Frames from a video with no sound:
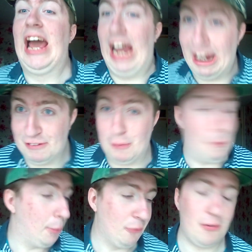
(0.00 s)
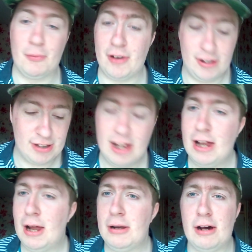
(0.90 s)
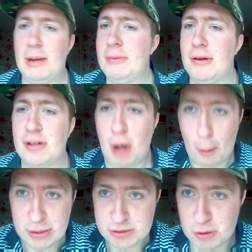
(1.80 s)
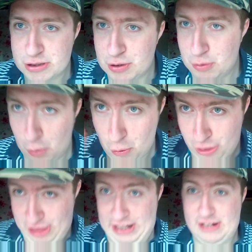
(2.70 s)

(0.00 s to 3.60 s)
If you know where I'm coming from, guys, like, let me know in the comments what you all think